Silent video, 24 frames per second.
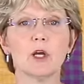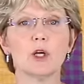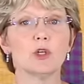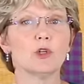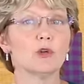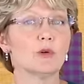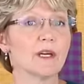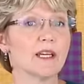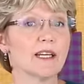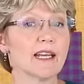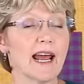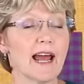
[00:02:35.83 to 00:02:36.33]

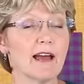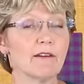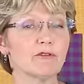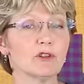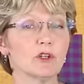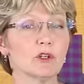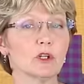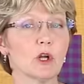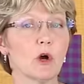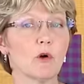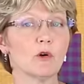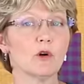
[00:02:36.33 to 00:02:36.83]
You can have
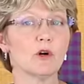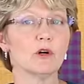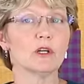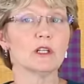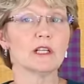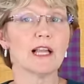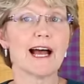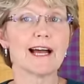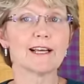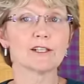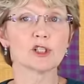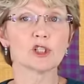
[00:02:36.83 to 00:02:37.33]
your local
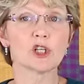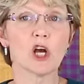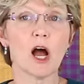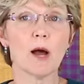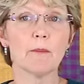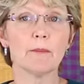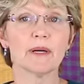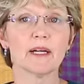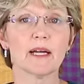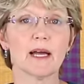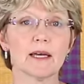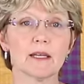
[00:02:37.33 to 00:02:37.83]
glass
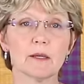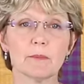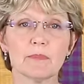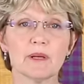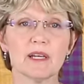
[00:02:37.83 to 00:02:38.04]
shop cut a